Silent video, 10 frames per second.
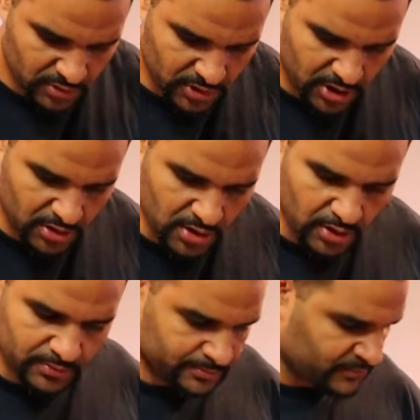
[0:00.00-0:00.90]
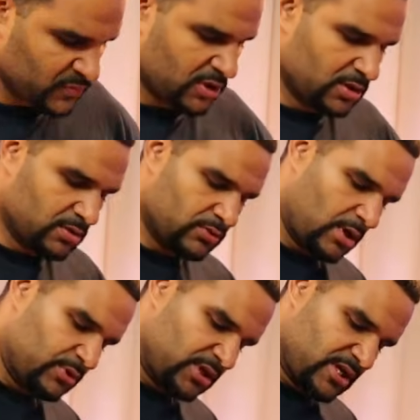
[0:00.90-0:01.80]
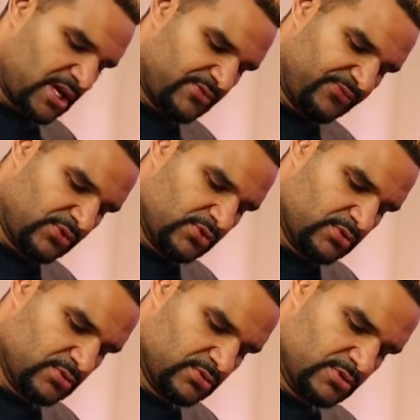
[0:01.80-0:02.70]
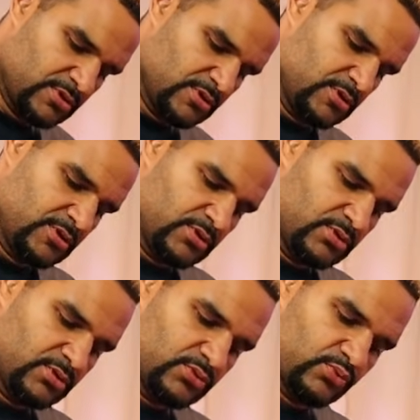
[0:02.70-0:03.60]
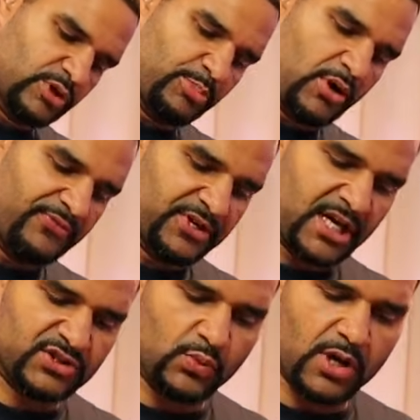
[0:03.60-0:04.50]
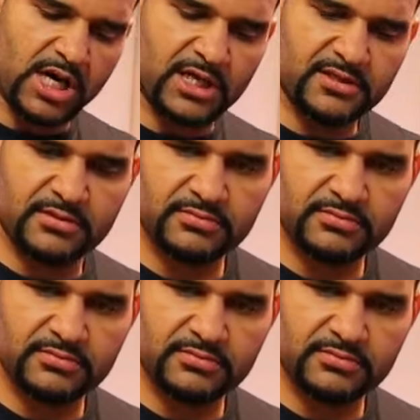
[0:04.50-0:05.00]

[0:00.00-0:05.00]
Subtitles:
There you go. Grab another handful, rip off a nice wad,